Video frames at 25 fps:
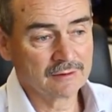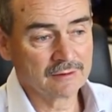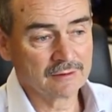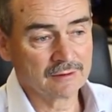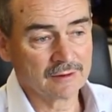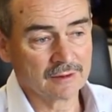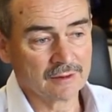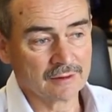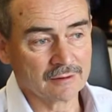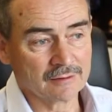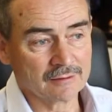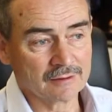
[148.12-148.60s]

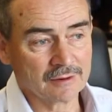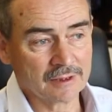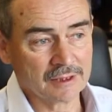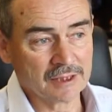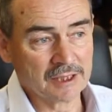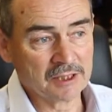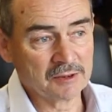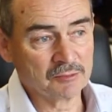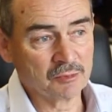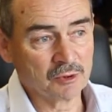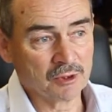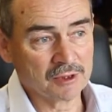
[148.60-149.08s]
Now,
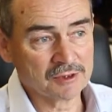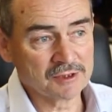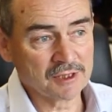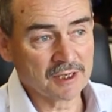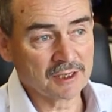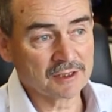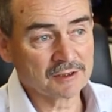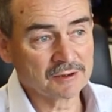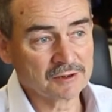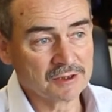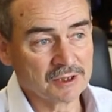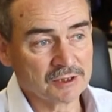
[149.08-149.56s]
an enterprise
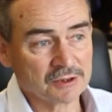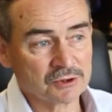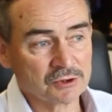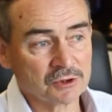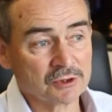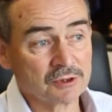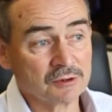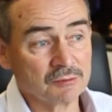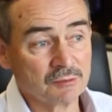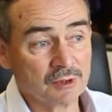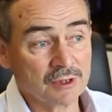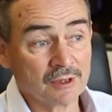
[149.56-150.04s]

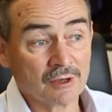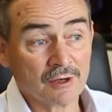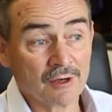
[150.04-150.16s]
architecture can be